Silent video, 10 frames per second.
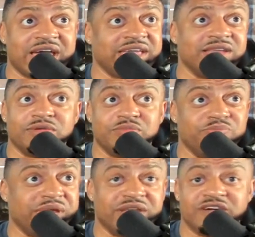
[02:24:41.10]
getting a
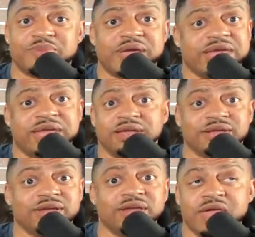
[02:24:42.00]
big enough payday
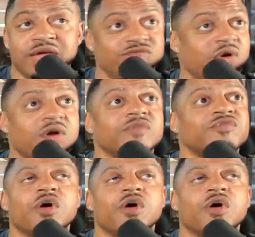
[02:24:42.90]
for her